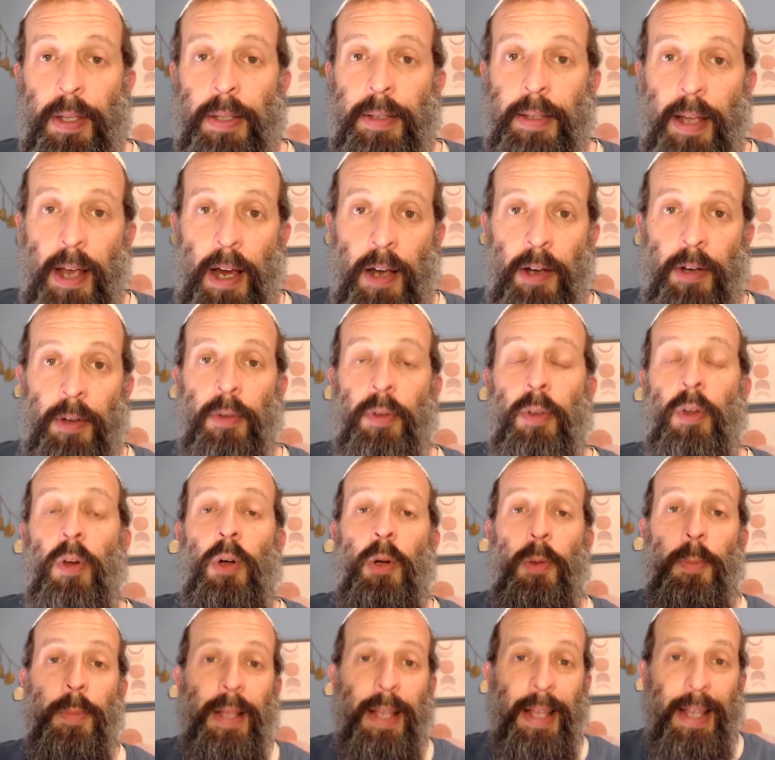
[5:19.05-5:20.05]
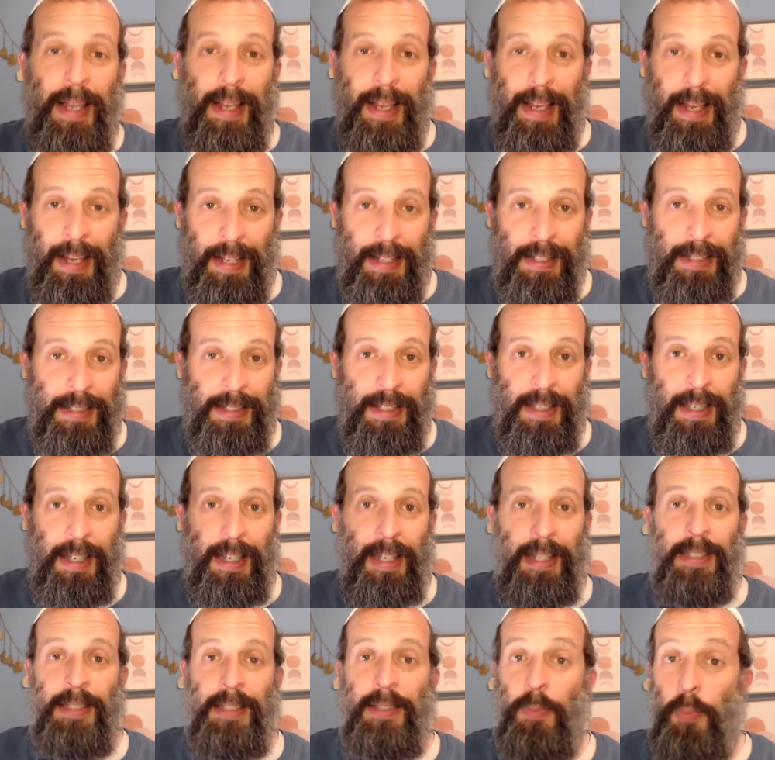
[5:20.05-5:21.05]
And the Iron Dome
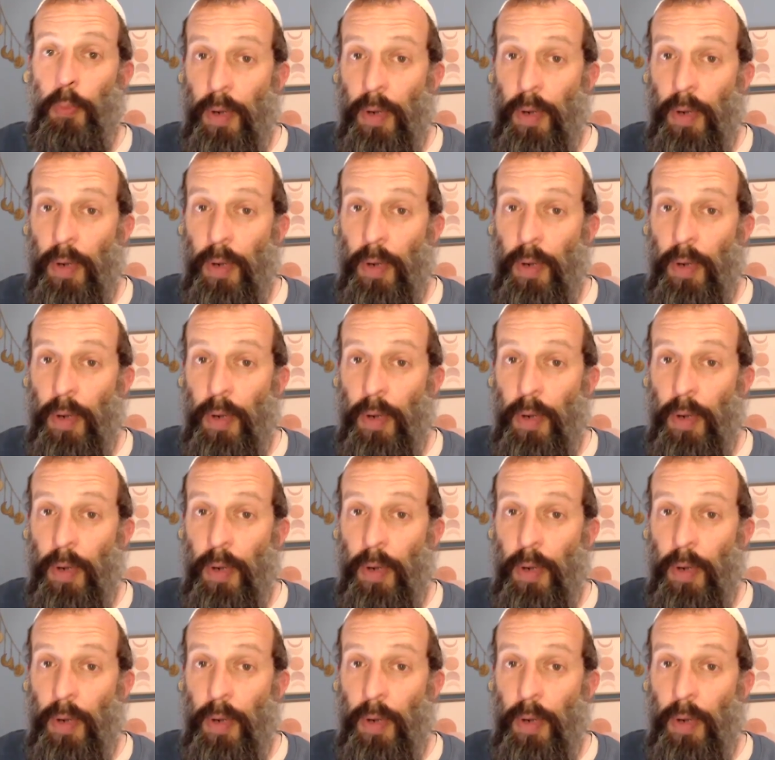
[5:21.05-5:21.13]
is